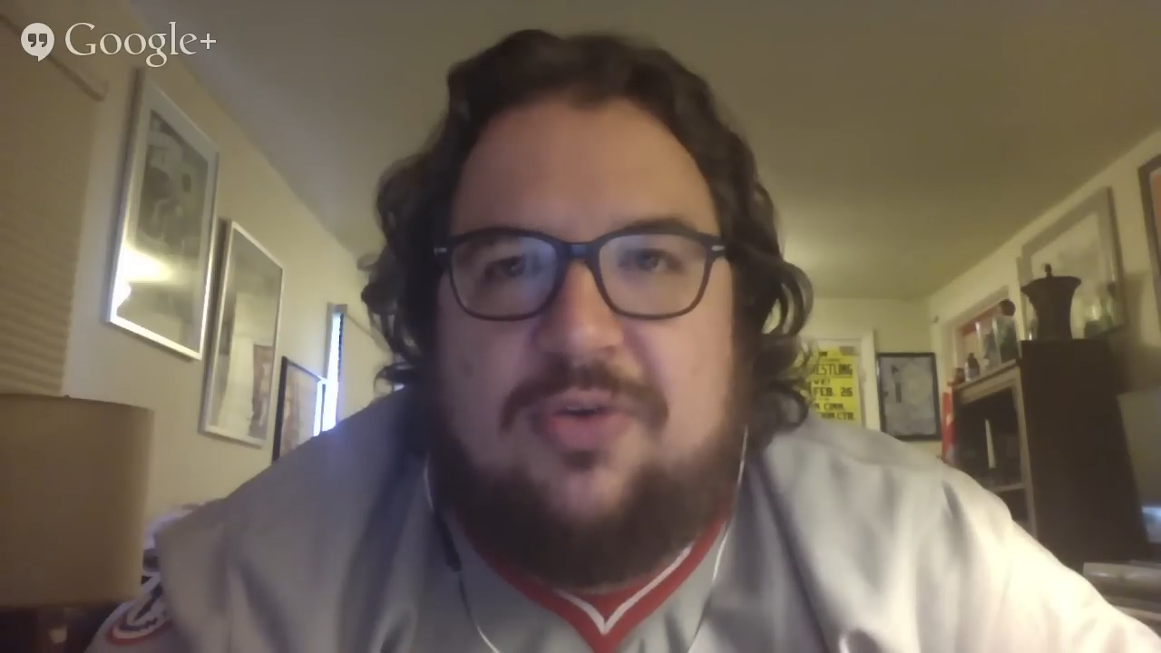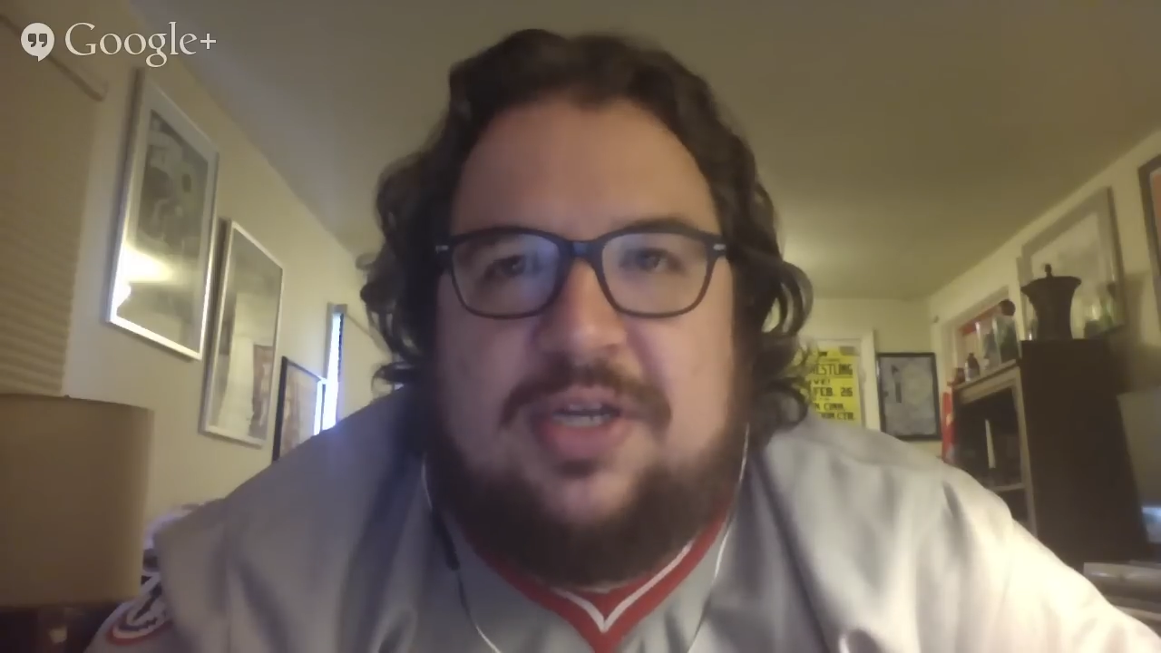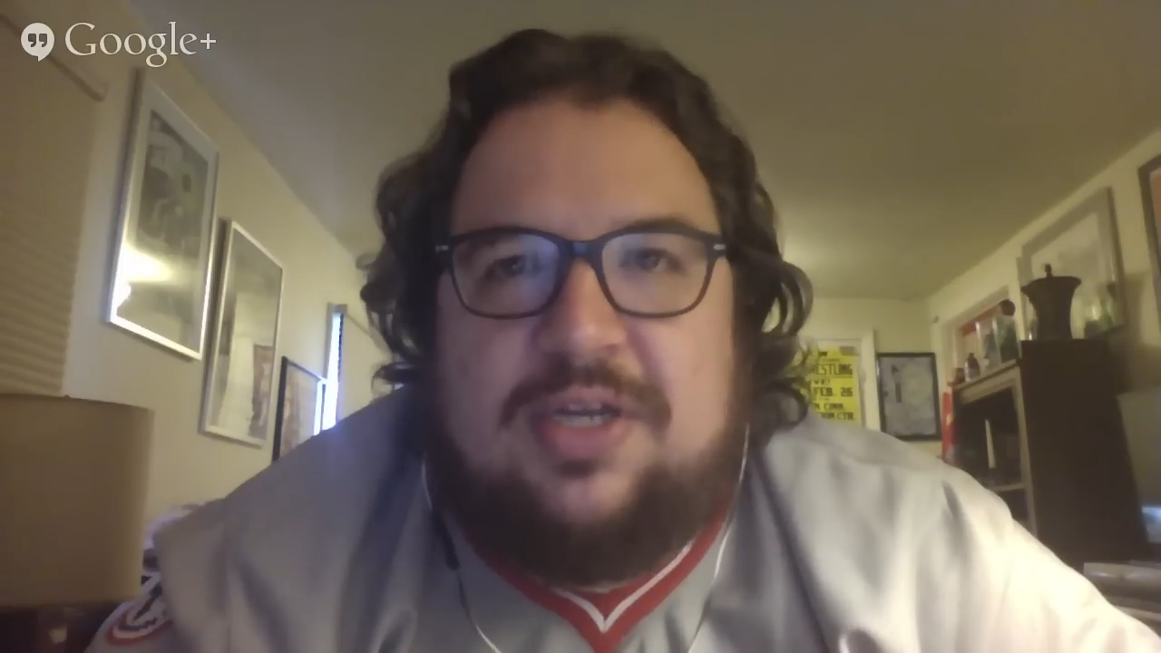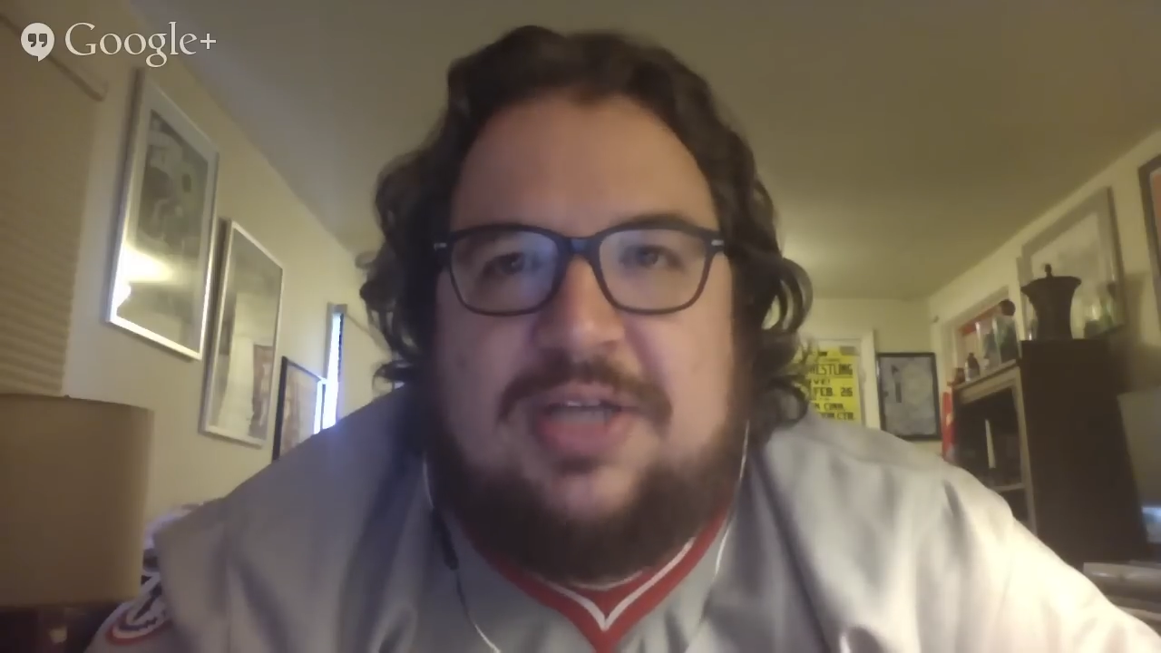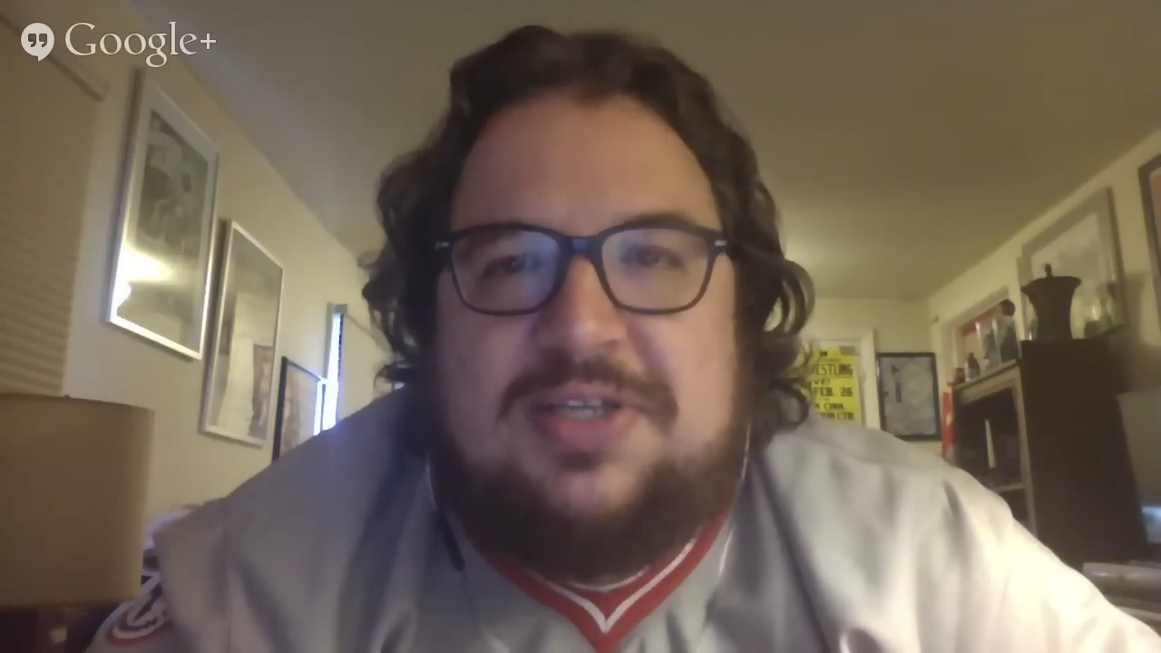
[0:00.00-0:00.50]

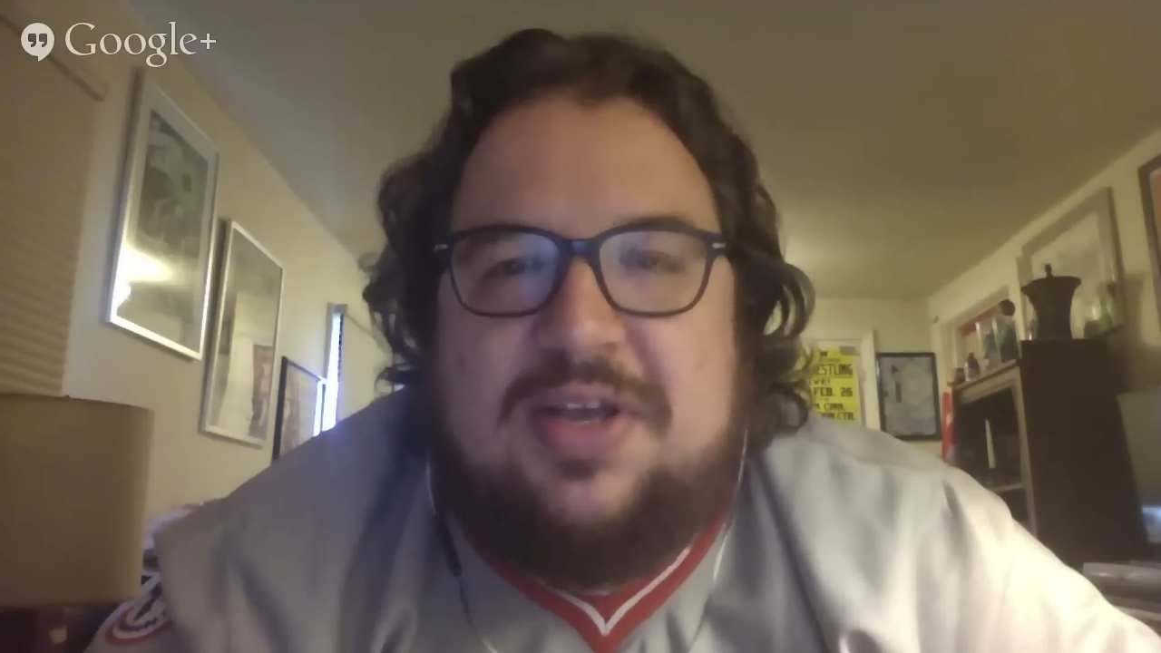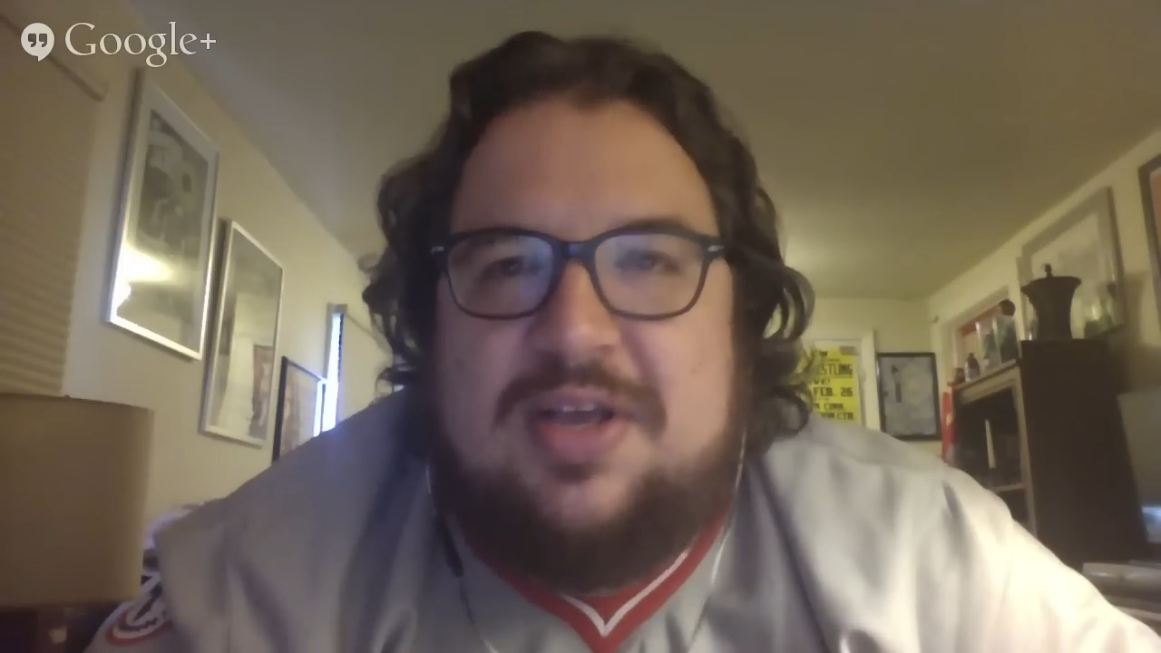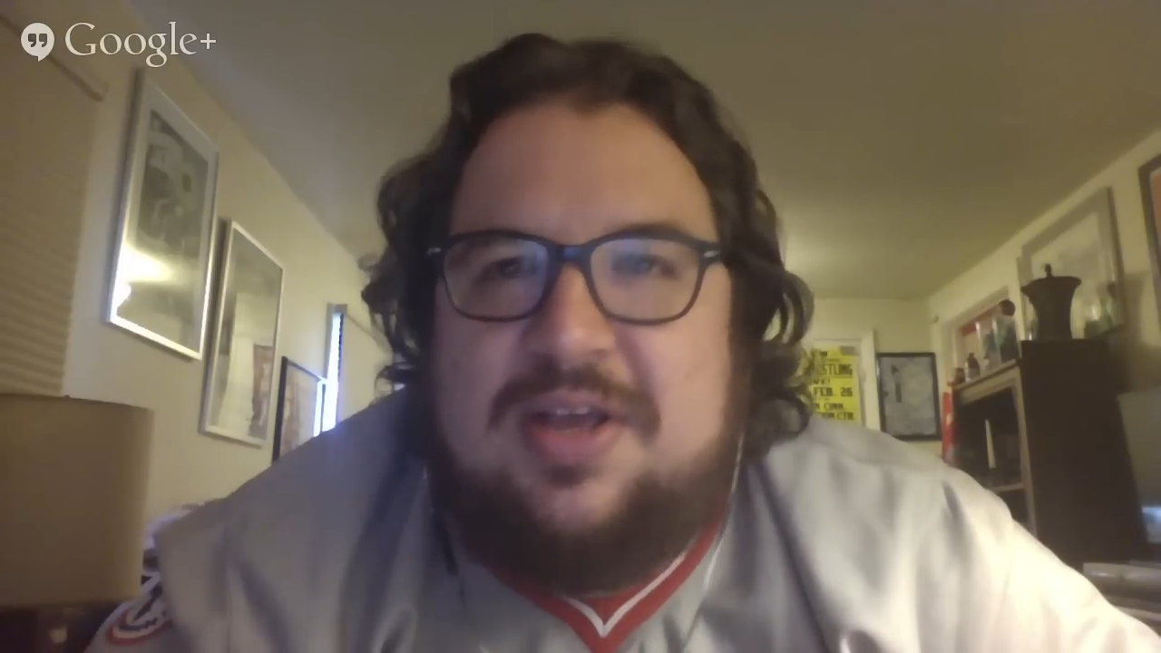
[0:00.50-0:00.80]
And Gus,